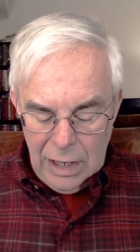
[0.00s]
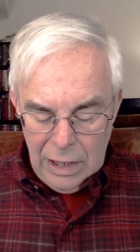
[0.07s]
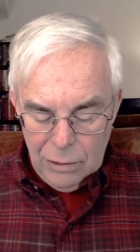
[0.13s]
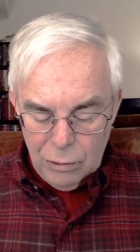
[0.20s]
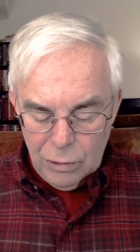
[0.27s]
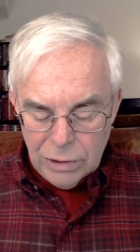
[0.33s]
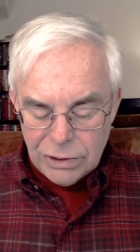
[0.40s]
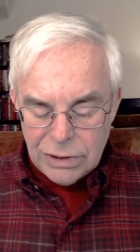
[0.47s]

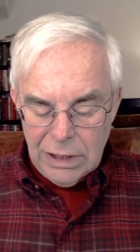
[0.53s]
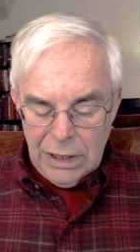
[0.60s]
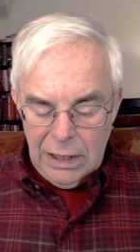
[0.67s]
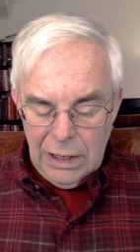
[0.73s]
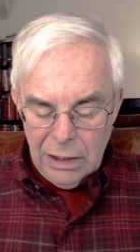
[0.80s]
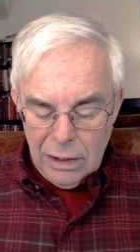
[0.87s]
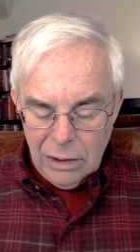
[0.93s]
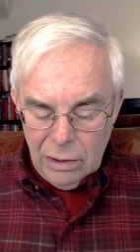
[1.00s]
in which the
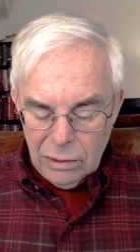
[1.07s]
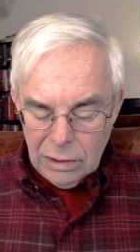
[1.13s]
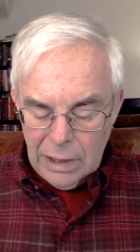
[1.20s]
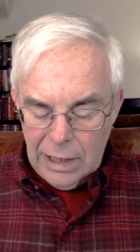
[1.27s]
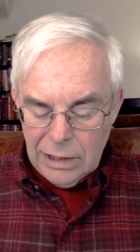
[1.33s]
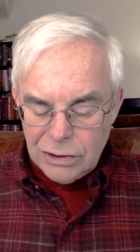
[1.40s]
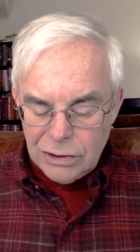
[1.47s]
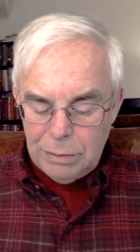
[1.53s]
ego
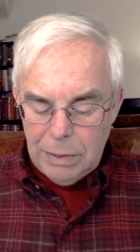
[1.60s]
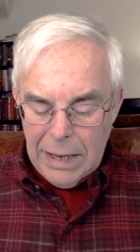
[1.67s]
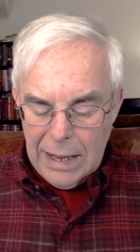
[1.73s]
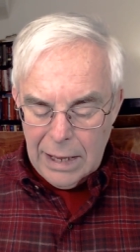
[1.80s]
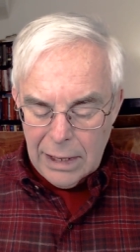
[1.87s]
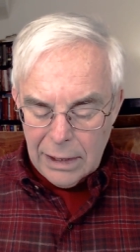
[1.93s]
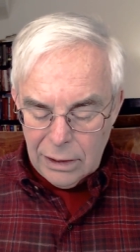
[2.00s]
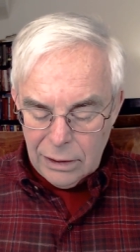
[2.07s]
lies
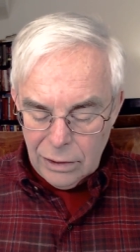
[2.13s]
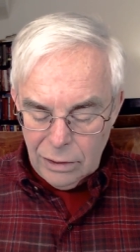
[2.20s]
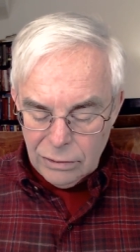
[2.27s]
back and